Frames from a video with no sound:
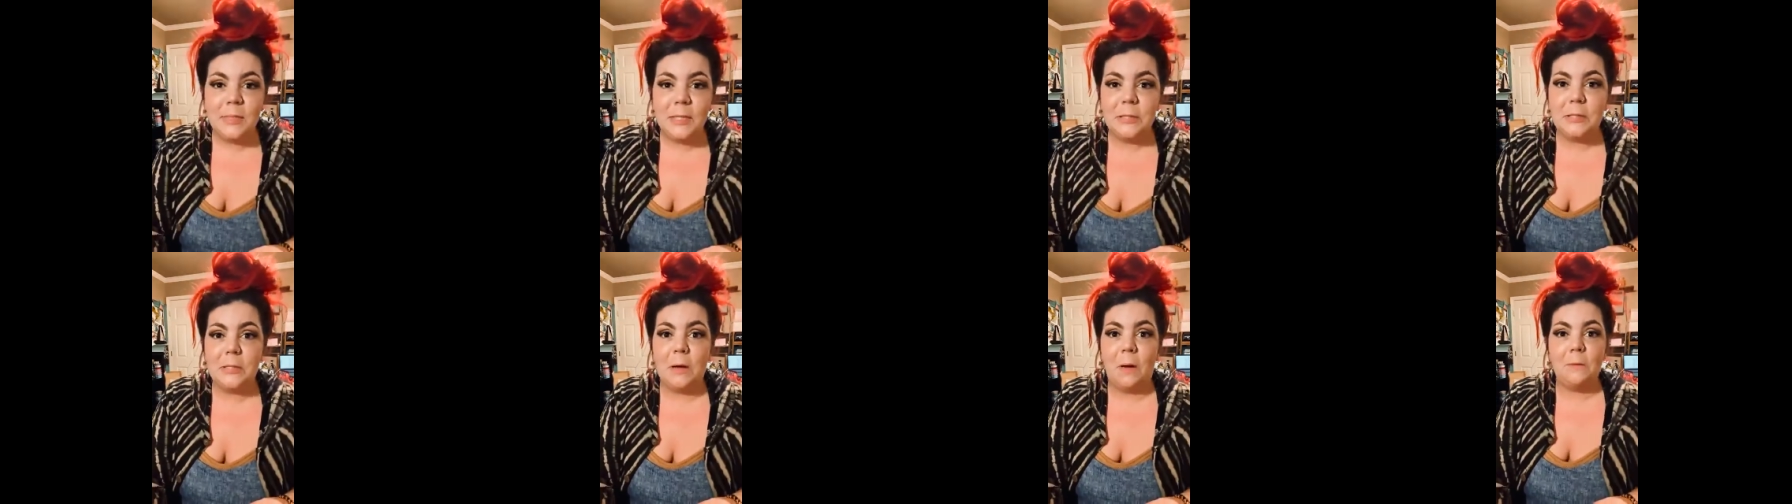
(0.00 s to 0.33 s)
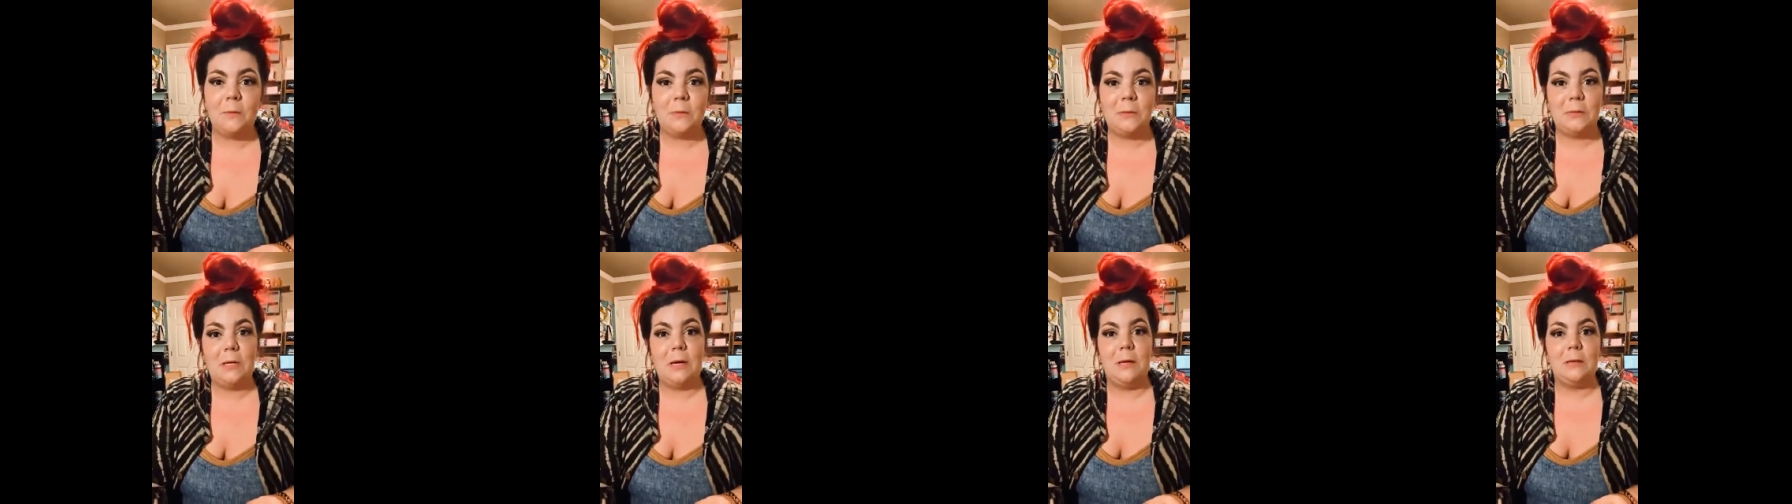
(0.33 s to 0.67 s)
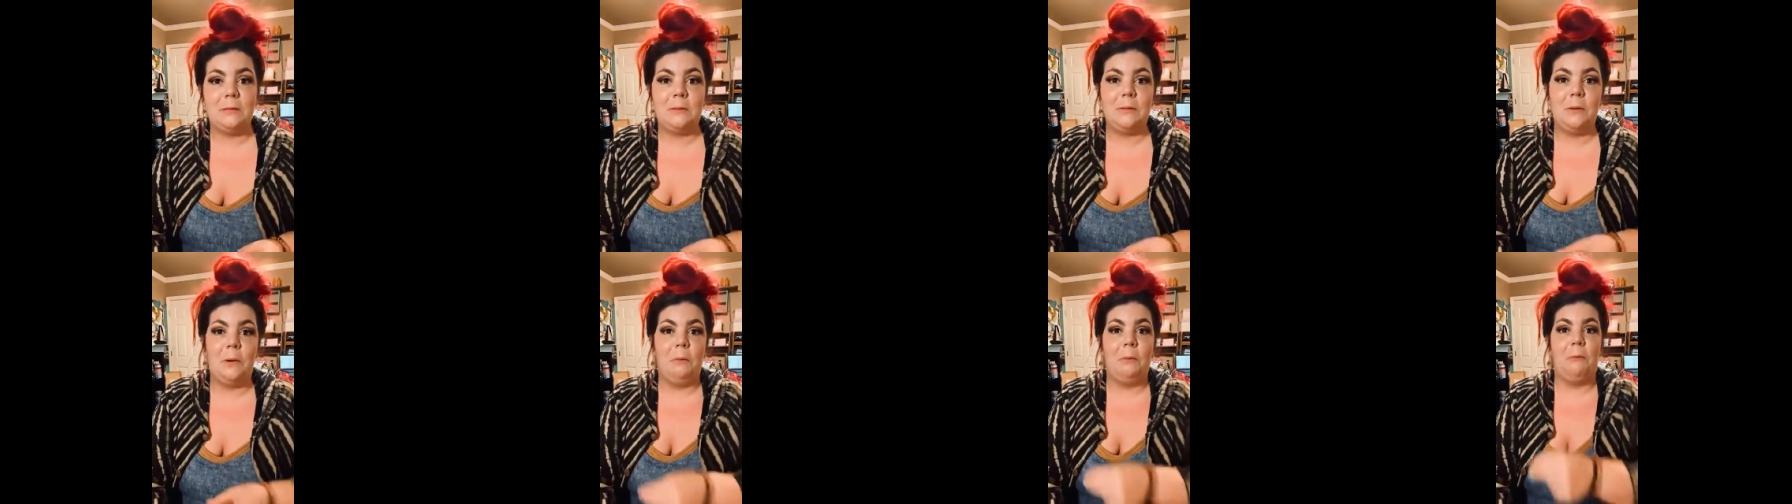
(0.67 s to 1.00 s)
"Don't
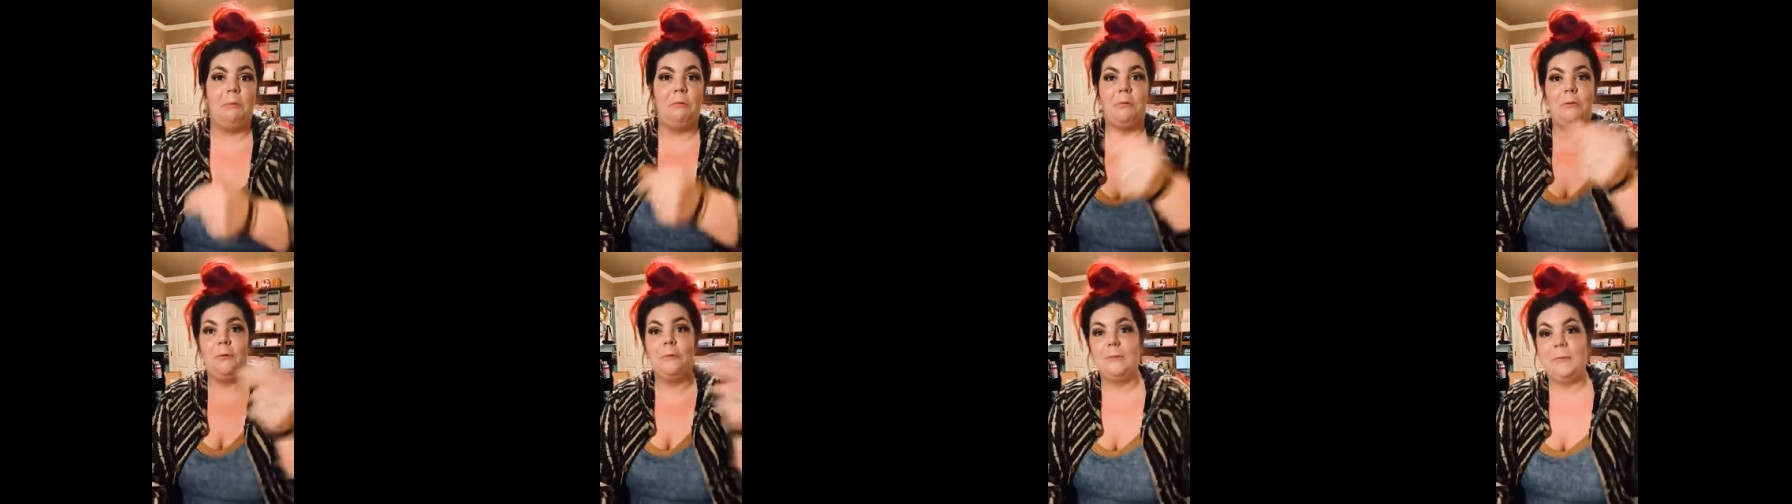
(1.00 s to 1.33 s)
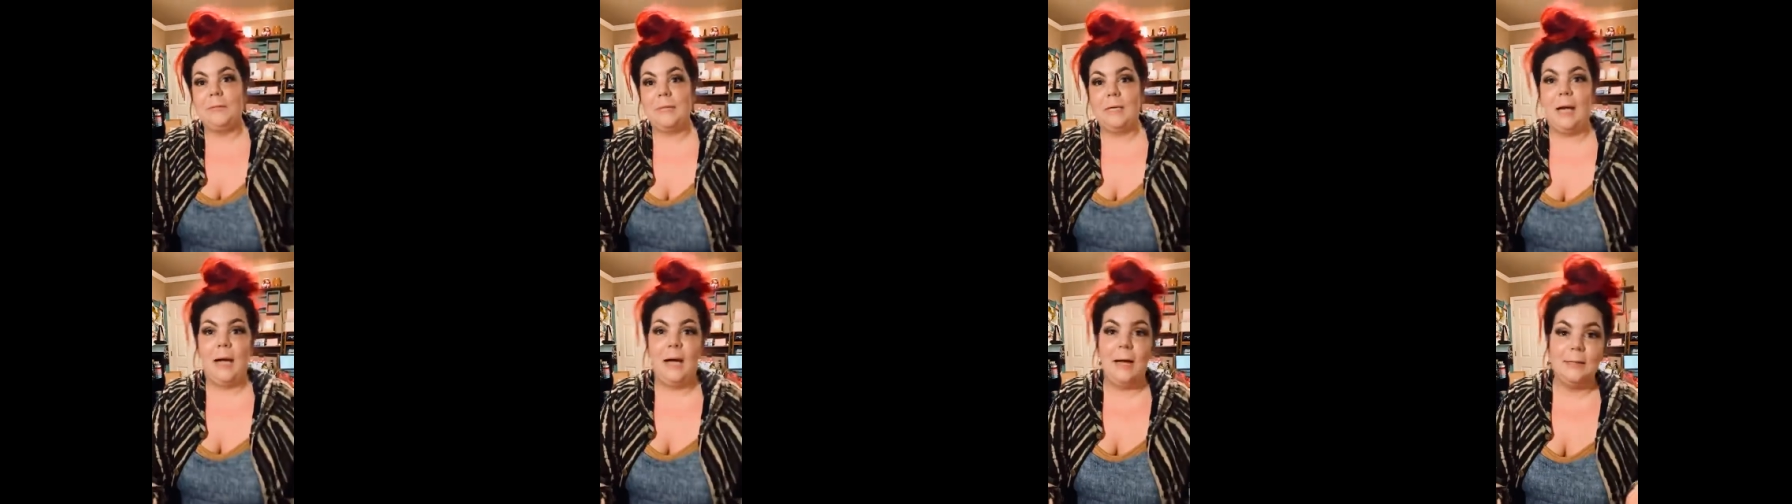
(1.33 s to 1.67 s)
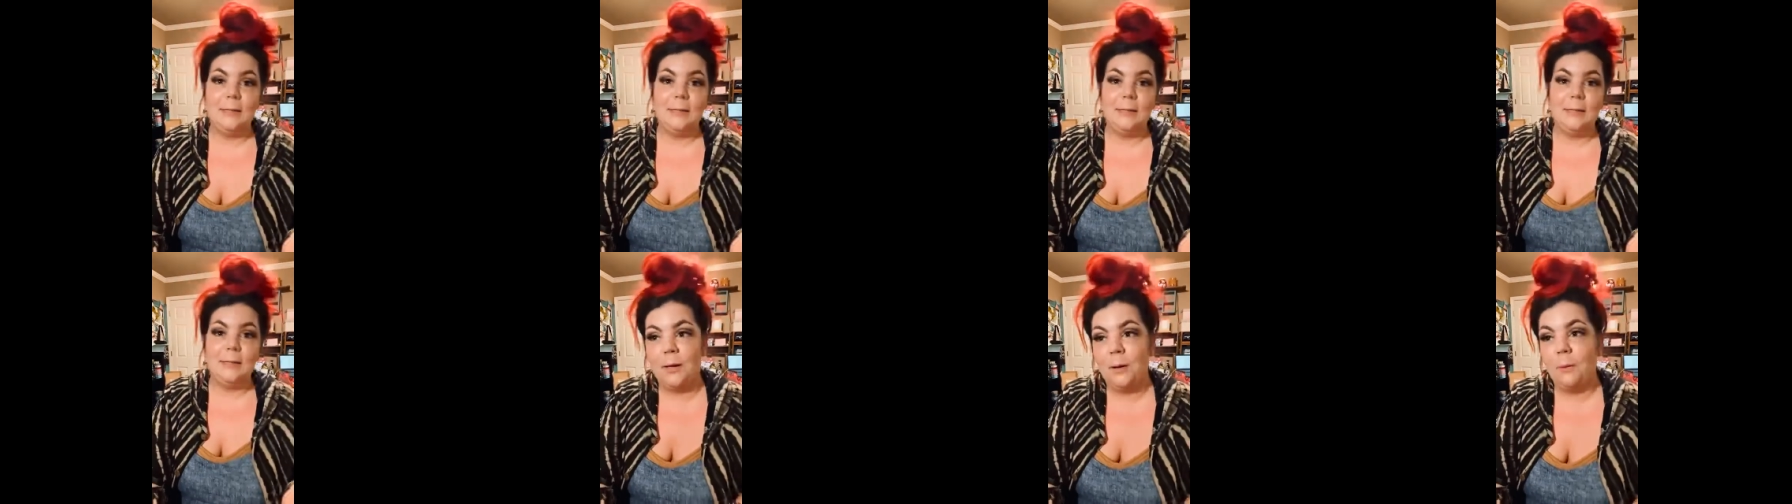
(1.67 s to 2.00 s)
sound so
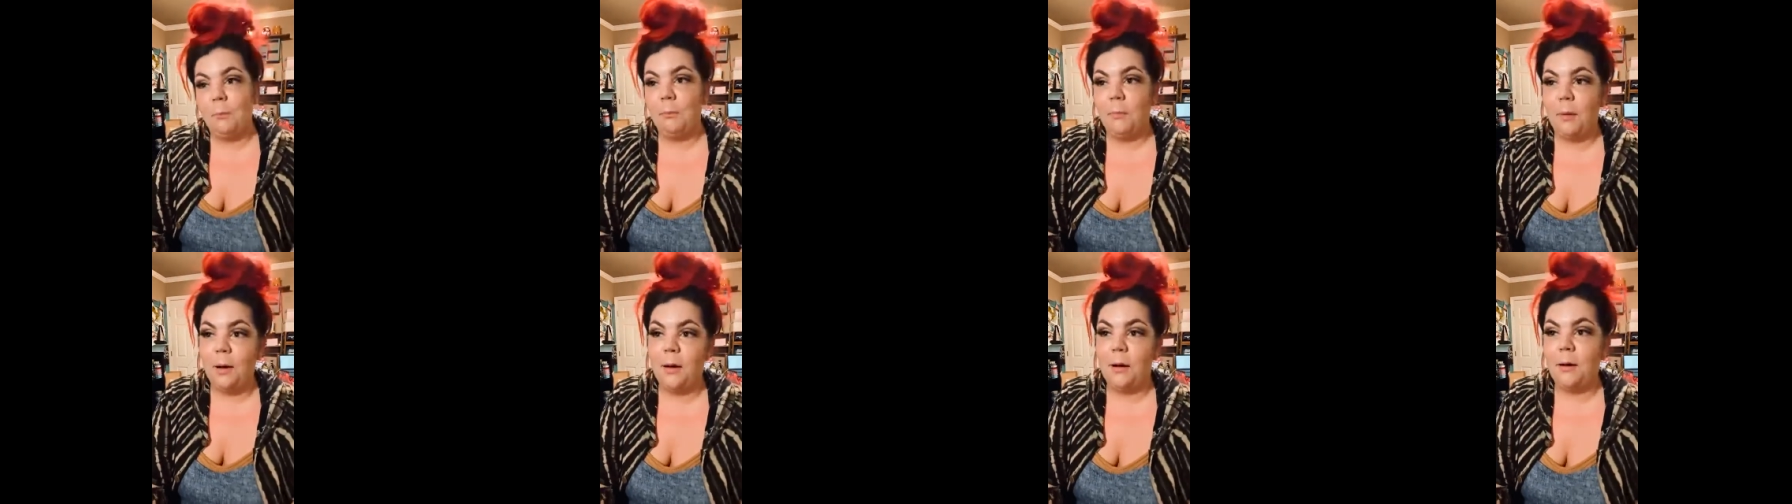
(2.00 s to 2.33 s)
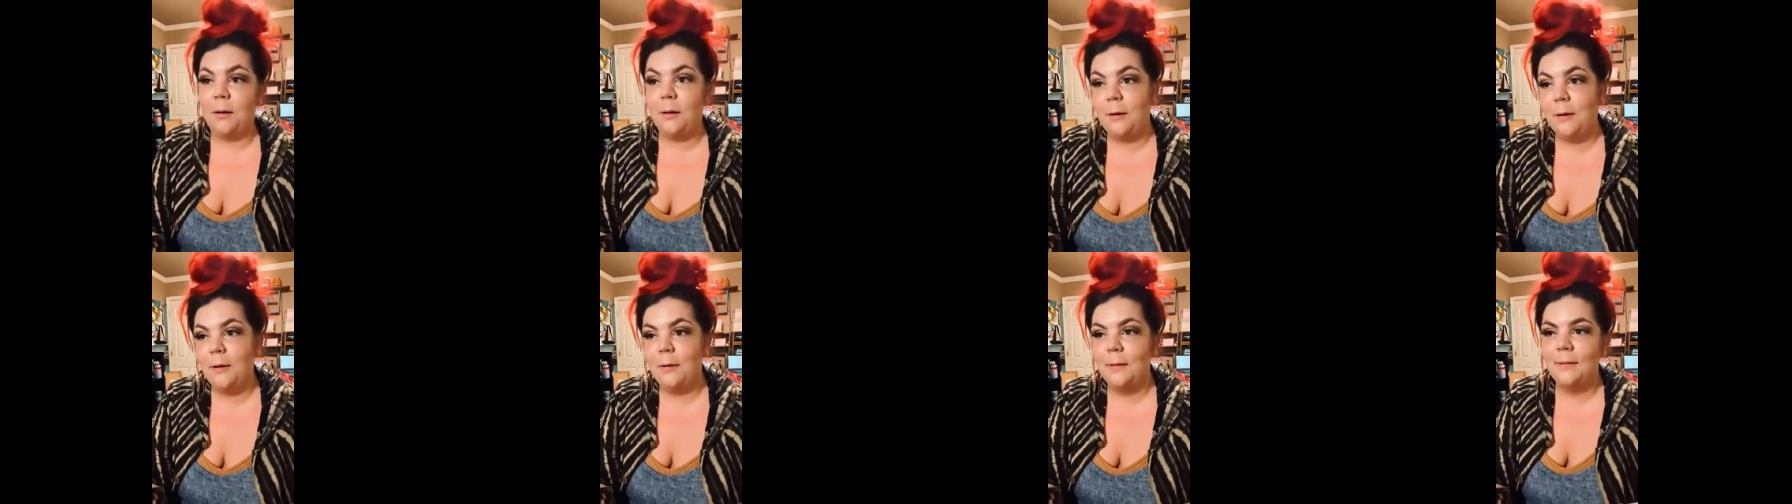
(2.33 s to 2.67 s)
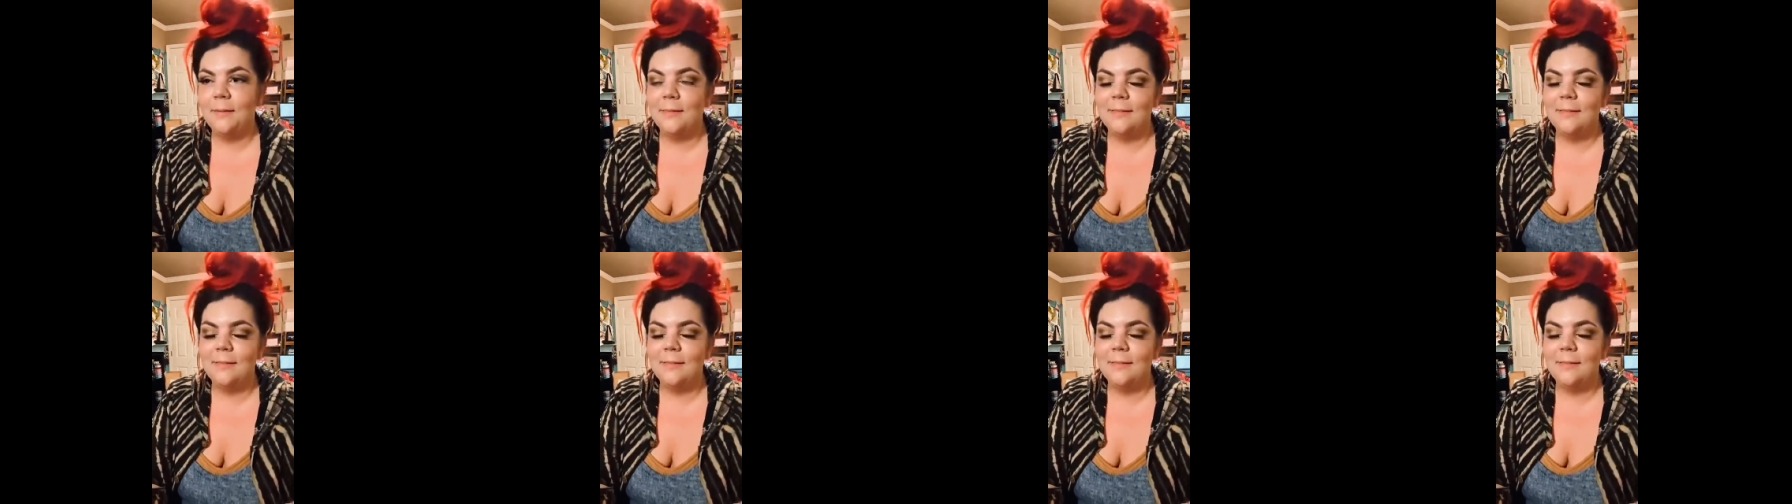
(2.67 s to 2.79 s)
enthusiastic about it."